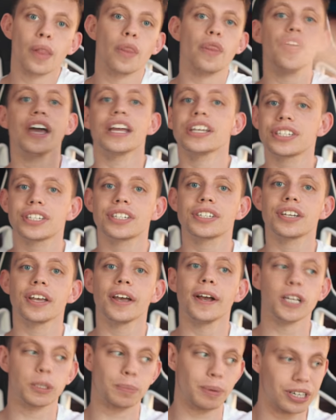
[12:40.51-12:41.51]
This
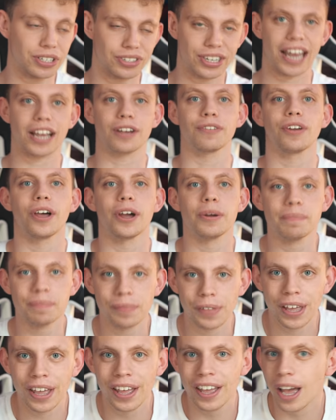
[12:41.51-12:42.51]
has been TechFlow,
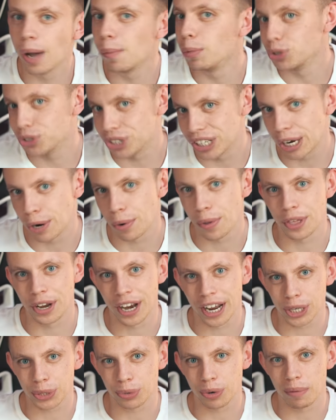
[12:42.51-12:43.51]
and we'll see you in the
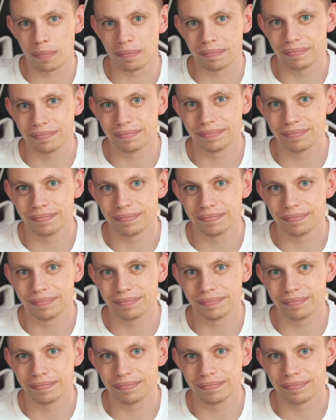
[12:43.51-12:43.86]
next one.